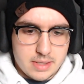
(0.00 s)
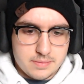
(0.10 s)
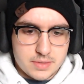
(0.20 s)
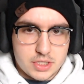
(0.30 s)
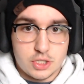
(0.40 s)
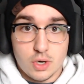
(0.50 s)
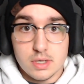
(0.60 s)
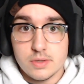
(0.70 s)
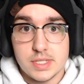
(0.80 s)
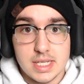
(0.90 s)

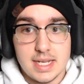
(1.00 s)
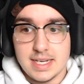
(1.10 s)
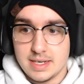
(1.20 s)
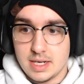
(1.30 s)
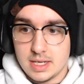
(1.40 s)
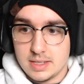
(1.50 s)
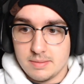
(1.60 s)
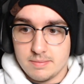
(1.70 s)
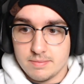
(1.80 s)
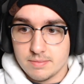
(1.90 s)
Satoru is a lot
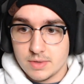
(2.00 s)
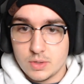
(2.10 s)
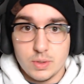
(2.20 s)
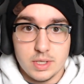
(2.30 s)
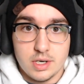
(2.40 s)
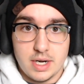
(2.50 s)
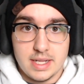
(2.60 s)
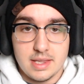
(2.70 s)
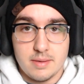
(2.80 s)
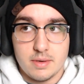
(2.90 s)
cooler
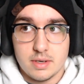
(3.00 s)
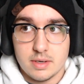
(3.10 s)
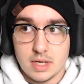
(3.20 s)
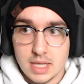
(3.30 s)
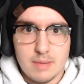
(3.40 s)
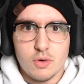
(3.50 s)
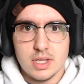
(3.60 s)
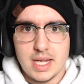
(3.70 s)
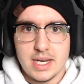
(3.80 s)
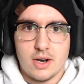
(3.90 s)
and a lot more
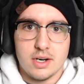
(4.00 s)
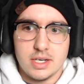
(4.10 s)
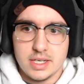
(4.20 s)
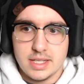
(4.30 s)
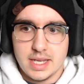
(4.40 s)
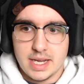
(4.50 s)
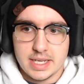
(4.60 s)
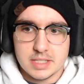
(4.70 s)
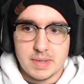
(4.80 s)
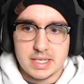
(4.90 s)
lighthearted than I
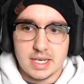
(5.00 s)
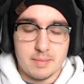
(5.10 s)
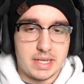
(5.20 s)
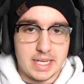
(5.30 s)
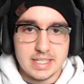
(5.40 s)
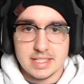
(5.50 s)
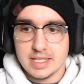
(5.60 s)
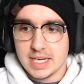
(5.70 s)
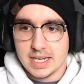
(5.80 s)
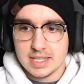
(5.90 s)
expected. I mean, he
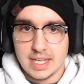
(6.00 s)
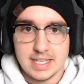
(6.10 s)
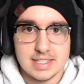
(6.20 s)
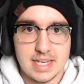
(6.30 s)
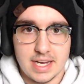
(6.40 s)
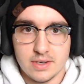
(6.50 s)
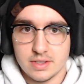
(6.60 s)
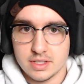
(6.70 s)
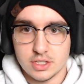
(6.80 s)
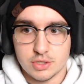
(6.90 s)
kind of lays down
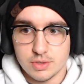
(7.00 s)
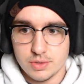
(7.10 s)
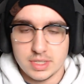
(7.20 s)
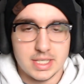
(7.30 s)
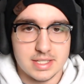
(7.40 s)
the truth. He doesn't